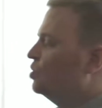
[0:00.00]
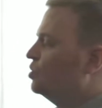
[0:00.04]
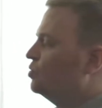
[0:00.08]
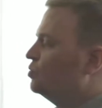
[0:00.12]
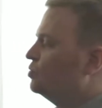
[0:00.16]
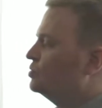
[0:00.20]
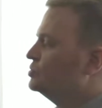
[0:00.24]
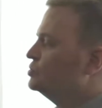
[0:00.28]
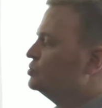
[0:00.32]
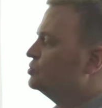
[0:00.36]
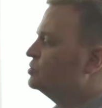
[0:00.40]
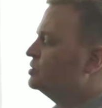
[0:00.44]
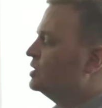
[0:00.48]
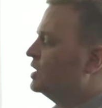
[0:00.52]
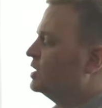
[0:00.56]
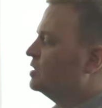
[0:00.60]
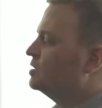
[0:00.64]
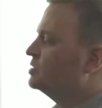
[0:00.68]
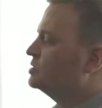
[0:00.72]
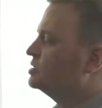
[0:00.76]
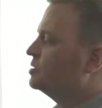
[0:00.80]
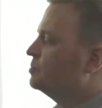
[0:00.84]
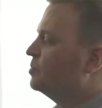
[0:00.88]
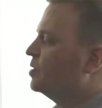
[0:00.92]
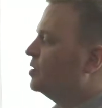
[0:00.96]
what would you
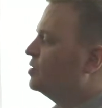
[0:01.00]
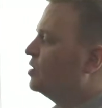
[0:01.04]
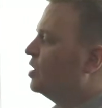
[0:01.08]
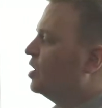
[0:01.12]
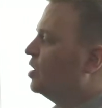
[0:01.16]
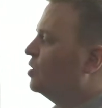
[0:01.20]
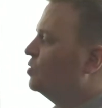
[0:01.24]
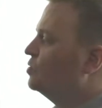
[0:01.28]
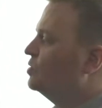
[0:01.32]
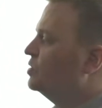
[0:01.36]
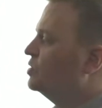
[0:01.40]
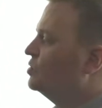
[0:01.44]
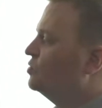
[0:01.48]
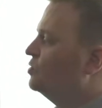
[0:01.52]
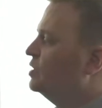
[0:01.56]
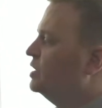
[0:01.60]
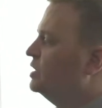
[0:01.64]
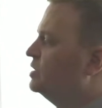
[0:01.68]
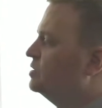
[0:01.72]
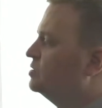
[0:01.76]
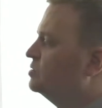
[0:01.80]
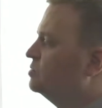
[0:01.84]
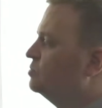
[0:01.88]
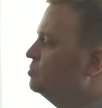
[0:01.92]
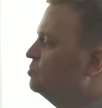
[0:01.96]
tell us about how the
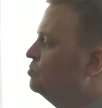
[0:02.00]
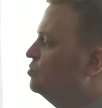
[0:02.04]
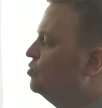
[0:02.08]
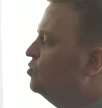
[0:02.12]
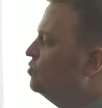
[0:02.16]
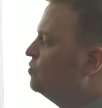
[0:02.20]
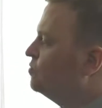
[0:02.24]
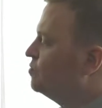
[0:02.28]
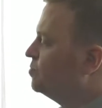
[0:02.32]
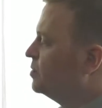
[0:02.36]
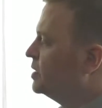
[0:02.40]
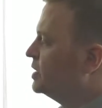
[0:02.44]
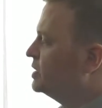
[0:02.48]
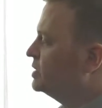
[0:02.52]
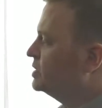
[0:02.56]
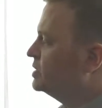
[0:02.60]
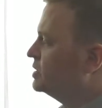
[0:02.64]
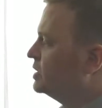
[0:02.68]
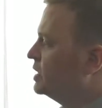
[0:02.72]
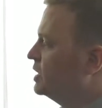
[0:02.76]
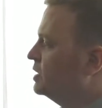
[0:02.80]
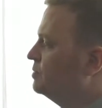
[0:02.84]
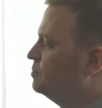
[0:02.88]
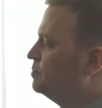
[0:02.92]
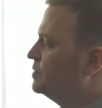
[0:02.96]
Green
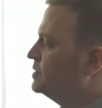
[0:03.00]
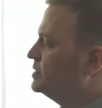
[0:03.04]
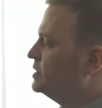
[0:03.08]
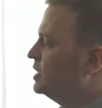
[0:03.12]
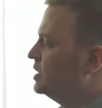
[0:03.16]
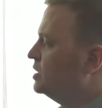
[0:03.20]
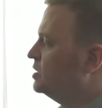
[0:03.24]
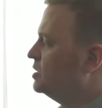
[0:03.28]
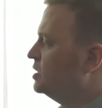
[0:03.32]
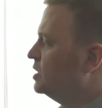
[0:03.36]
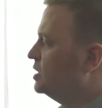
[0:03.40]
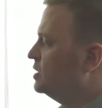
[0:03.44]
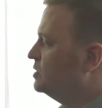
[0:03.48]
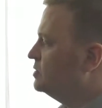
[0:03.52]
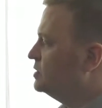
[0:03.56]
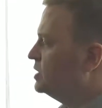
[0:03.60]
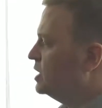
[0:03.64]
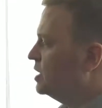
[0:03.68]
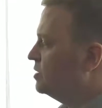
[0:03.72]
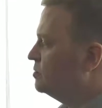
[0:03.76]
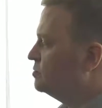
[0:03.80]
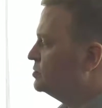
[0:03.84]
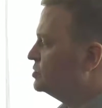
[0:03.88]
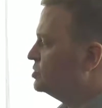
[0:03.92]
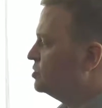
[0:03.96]
movement, and particularly in
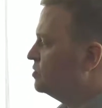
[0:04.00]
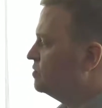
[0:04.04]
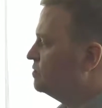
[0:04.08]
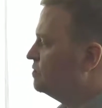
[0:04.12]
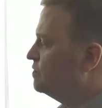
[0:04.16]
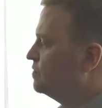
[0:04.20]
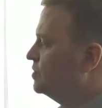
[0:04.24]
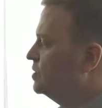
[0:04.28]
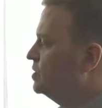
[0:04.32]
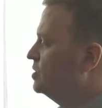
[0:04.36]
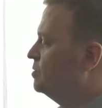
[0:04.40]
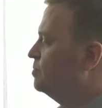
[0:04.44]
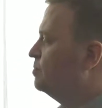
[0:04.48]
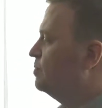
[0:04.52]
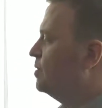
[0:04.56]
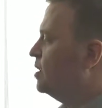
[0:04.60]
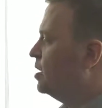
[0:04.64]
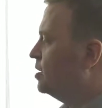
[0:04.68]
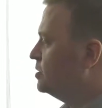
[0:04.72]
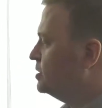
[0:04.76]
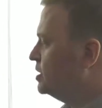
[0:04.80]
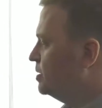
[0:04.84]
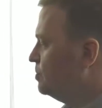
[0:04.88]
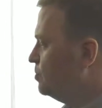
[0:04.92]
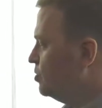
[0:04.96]
terms of
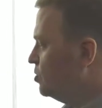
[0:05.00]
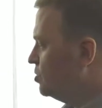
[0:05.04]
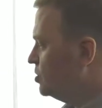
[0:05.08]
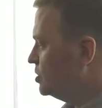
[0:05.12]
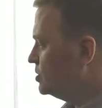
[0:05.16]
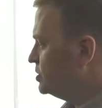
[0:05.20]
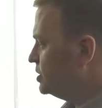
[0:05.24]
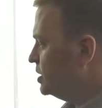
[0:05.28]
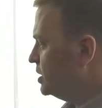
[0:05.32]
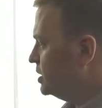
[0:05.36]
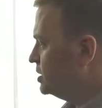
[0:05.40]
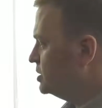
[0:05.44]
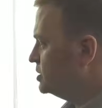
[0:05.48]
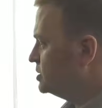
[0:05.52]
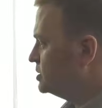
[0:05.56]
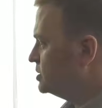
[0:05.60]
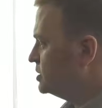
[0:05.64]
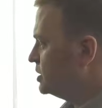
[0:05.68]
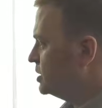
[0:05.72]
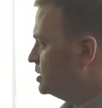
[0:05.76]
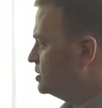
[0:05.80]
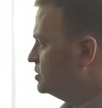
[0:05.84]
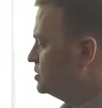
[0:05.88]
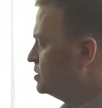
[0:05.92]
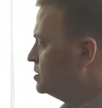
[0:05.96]
party
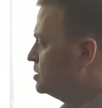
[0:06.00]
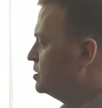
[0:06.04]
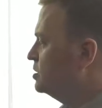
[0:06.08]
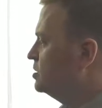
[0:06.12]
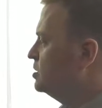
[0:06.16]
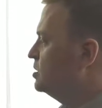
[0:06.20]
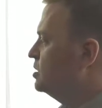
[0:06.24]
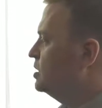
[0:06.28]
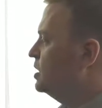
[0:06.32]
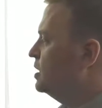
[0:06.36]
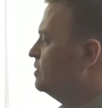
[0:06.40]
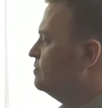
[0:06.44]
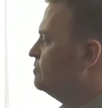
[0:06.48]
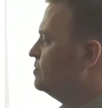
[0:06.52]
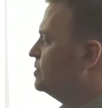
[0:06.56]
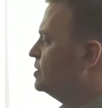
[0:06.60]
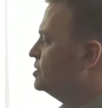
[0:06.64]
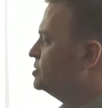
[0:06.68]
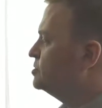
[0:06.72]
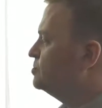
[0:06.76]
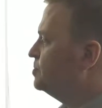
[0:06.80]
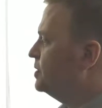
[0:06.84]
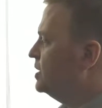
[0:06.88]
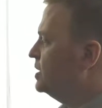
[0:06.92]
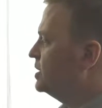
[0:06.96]
politics, and if
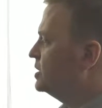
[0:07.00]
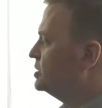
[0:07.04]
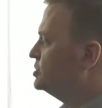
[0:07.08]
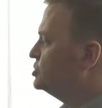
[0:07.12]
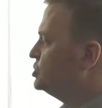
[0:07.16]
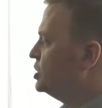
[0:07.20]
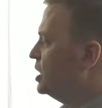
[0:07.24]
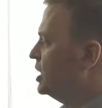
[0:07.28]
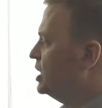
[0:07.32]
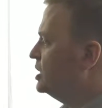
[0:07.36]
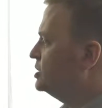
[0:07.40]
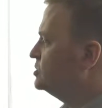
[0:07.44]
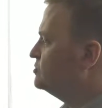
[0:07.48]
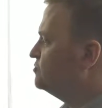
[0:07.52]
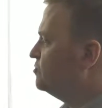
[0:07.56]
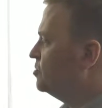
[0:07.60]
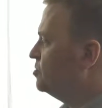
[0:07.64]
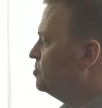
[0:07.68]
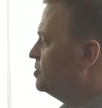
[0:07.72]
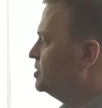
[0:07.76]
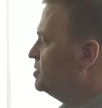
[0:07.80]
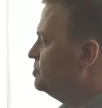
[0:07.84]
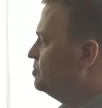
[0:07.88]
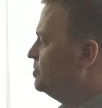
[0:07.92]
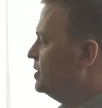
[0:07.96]
there's been a change
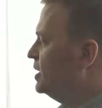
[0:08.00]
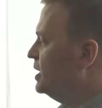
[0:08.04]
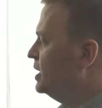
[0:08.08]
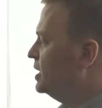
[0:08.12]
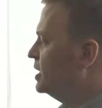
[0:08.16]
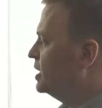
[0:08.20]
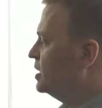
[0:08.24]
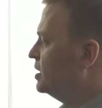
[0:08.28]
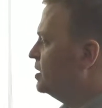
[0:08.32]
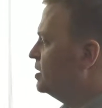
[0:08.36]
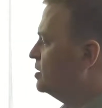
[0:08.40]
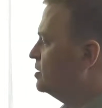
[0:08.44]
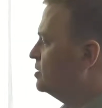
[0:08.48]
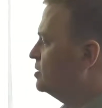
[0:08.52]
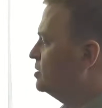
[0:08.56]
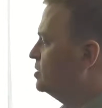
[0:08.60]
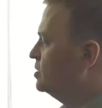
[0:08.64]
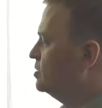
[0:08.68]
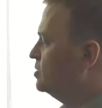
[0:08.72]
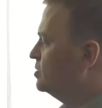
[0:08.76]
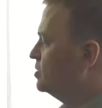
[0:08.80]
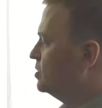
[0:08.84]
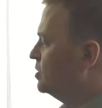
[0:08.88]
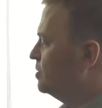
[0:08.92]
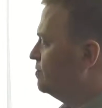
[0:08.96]
from it being a
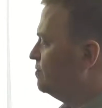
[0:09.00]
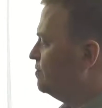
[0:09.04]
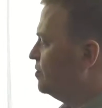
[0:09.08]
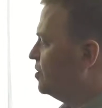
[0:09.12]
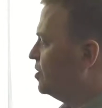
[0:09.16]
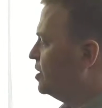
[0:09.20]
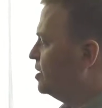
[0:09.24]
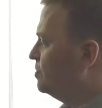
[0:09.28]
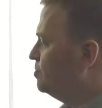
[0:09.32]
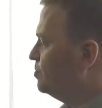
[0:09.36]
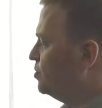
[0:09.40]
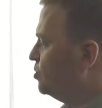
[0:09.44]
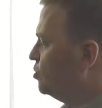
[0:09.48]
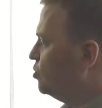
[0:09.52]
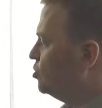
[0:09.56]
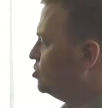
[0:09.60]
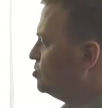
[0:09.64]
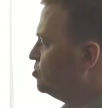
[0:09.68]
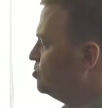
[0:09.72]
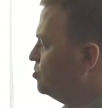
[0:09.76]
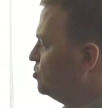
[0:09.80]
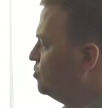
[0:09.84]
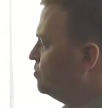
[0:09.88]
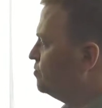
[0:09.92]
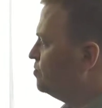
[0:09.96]
very
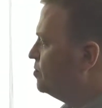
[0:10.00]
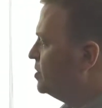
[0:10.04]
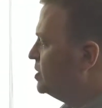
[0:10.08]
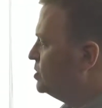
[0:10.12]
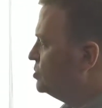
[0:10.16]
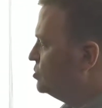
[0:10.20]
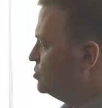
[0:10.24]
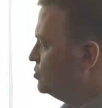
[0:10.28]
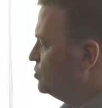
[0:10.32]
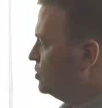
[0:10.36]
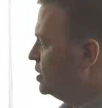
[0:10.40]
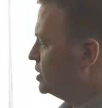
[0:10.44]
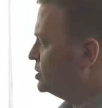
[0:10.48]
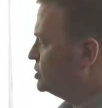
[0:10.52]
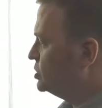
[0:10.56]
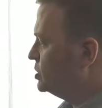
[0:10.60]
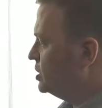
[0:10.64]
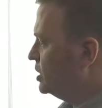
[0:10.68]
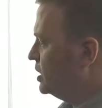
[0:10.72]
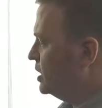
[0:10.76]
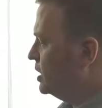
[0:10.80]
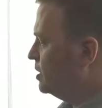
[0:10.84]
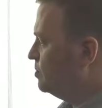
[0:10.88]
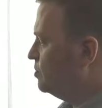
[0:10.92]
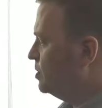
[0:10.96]
broad movement to
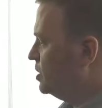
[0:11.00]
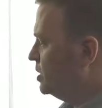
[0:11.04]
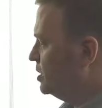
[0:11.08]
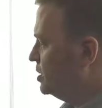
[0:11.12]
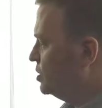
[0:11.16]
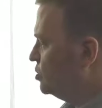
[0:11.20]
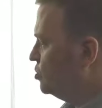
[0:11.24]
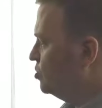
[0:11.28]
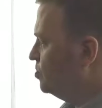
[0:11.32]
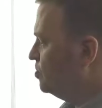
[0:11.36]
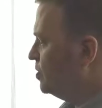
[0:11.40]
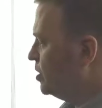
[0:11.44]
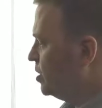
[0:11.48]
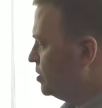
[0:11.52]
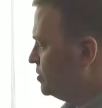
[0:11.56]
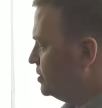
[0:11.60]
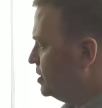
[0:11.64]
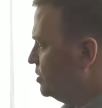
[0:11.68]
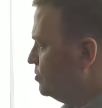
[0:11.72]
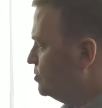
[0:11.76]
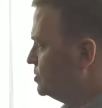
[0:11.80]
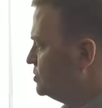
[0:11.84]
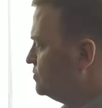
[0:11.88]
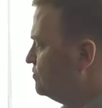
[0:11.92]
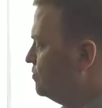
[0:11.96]
actually a political
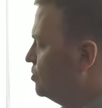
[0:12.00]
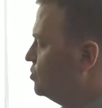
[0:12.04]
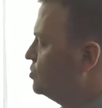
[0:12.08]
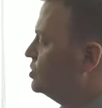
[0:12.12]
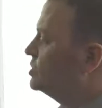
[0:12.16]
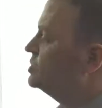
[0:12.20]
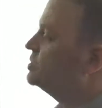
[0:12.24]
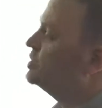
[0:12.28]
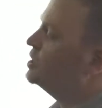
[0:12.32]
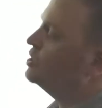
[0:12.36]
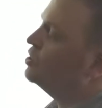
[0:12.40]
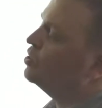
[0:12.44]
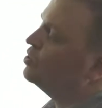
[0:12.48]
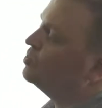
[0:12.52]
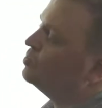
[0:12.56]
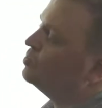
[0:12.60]
party which focused a